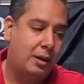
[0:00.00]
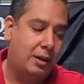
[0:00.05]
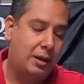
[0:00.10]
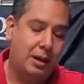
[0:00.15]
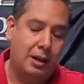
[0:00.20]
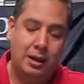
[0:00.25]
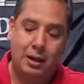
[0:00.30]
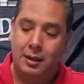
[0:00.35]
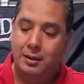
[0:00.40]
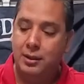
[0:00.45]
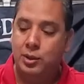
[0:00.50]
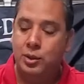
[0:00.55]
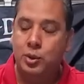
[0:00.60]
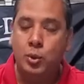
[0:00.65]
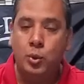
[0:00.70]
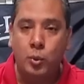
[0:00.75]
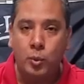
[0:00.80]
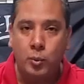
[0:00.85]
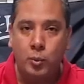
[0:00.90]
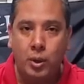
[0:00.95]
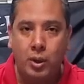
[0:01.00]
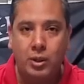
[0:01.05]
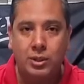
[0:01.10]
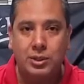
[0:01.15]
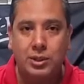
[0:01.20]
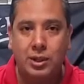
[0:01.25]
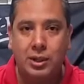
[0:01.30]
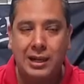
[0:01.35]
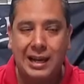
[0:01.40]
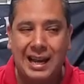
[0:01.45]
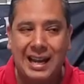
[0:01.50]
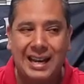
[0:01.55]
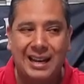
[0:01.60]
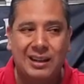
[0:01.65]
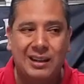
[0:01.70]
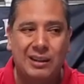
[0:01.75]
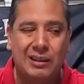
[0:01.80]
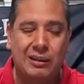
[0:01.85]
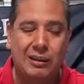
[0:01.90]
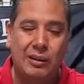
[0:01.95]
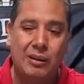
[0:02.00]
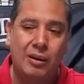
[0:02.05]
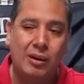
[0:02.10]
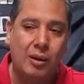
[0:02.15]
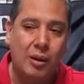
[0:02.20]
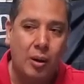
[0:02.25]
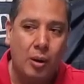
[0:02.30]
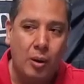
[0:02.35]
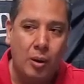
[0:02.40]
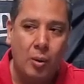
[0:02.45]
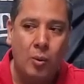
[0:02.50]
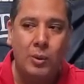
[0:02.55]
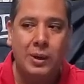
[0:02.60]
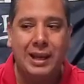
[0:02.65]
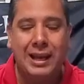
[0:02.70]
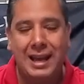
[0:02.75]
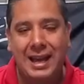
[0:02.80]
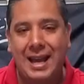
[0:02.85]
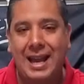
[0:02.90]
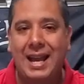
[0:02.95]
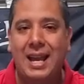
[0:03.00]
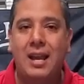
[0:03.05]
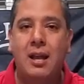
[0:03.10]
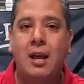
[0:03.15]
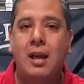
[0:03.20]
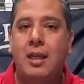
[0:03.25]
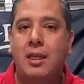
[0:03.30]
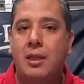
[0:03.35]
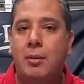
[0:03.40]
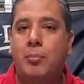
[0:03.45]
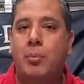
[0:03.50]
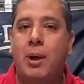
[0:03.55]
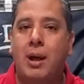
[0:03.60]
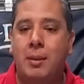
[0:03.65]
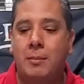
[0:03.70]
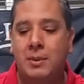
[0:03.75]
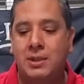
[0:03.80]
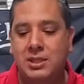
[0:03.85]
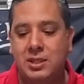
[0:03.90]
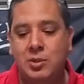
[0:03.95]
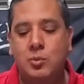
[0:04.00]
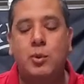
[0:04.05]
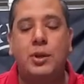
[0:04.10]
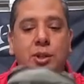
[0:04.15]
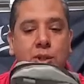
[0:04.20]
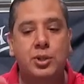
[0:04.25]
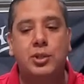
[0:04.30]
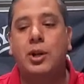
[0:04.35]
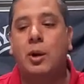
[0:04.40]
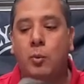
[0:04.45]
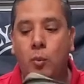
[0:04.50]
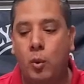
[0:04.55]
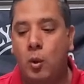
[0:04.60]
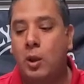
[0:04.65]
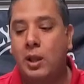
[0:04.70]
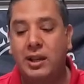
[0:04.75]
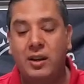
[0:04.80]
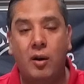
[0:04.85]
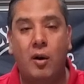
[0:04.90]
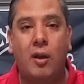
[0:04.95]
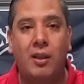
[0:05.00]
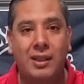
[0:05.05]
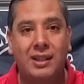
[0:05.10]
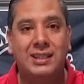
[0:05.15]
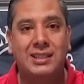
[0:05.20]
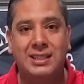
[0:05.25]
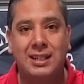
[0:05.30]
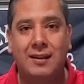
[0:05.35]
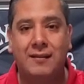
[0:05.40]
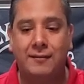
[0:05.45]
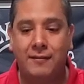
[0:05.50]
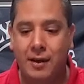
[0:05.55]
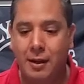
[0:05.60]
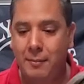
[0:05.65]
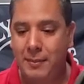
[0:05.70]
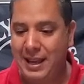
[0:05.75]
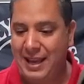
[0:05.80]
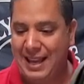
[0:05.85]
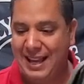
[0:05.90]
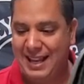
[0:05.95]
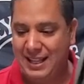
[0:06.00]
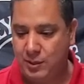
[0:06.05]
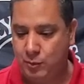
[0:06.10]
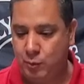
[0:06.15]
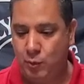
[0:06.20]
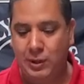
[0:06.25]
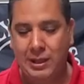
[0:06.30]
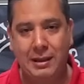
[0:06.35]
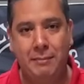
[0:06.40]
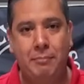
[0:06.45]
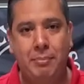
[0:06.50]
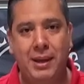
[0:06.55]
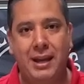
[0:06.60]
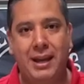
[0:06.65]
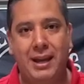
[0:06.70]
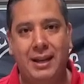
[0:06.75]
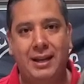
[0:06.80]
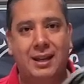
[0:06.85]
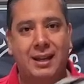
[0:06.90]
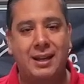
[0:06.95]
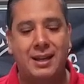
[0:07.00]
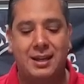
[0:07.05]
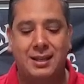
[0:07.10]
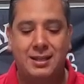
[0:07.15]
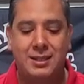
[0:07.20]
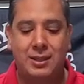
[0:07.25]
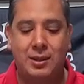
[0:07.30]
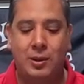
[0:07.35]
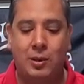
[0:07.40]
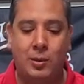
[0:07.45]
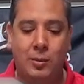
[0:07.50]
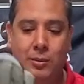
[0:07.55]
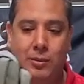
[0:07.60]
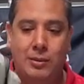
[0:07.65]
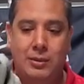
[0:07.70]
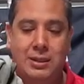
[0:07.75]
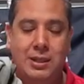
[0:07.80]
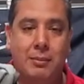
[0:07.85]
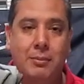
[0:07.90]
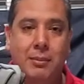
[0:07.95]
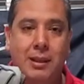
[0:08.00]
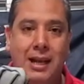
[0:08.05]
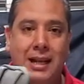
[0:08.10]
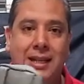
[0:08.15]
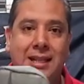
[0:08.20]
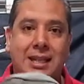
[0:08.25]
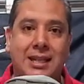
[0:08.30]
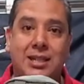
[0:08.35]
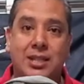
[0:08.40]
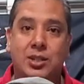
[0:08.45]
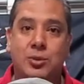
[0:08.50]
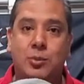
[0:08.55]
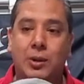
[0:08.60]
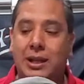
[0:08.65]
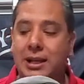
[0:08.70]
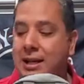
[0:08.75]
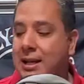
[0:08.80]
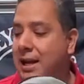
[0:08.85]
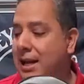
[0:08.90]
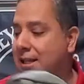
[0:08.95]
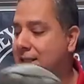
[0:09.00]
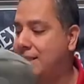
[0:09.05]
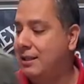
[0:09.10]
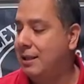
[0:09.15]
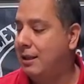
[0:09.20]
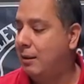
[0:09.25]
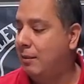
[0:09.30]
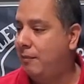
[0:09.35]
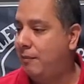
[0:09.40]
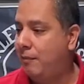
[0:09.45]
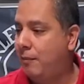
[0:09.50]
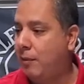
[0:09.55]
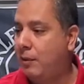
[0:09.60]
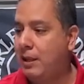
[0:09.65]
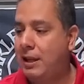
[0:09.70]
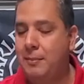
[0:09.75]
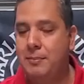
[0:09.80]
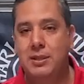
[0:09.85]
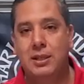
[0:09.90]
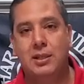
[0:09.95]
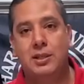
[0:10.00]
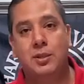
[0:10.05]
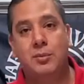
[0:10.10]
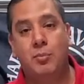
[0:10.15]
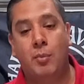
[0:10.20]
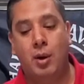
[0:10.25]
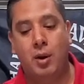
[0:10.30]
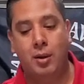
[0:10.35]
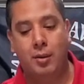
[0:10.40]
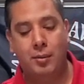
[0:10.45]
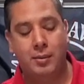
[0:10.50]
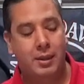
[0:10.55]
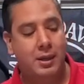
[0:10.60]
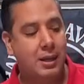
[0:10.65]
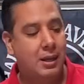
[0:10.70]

The tool rolls are kind of okay. The problem is when you start rolling all this stuff up, it gets really big. So something like this is really nice and helpful. It keeps it small.